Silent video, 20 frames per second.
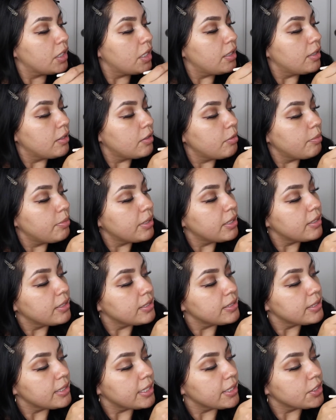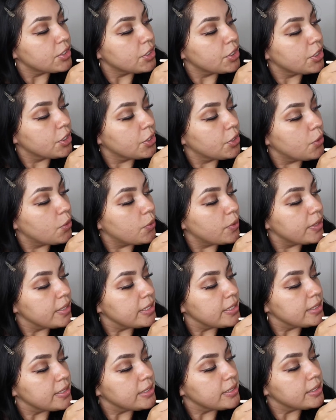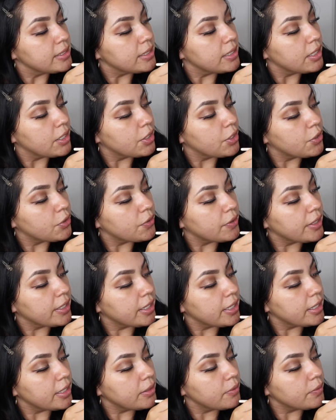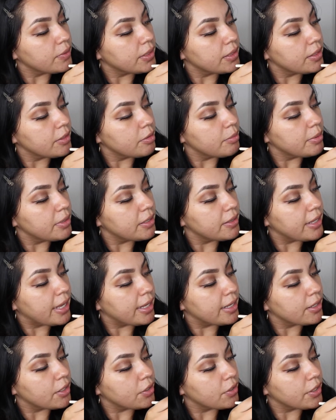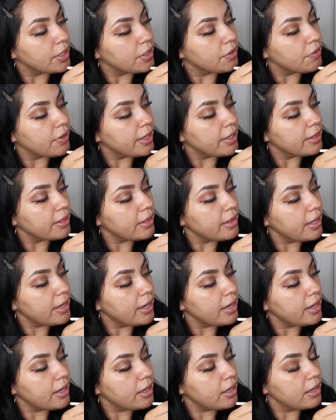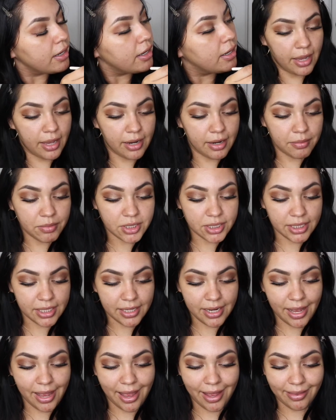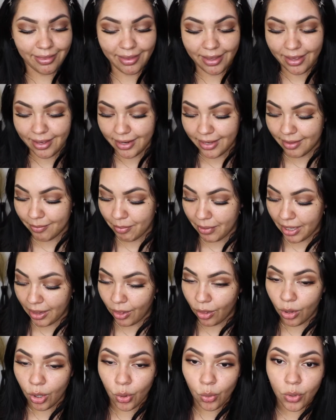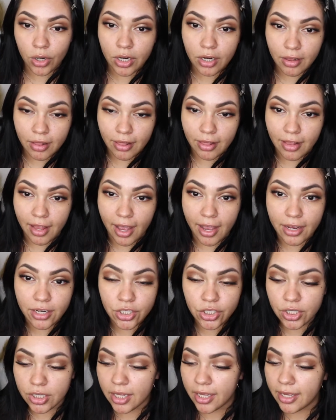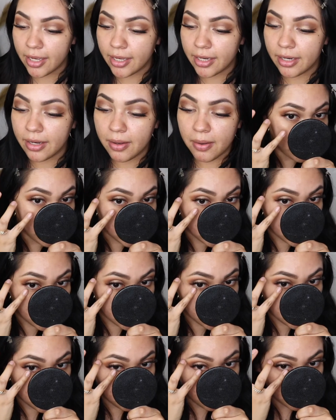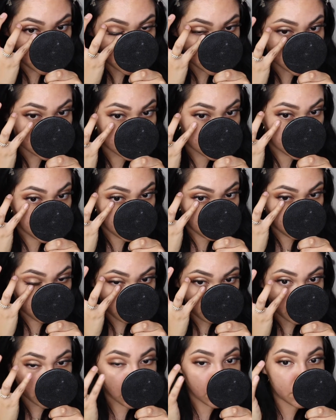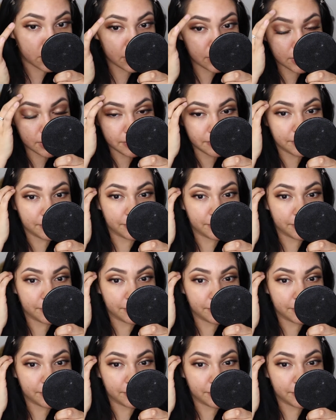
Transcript: a little bit of this like turquoise green with a little bit of that green right there, and I'm just gonna add that in my lower lash line. Maybe I should have did my concealer first,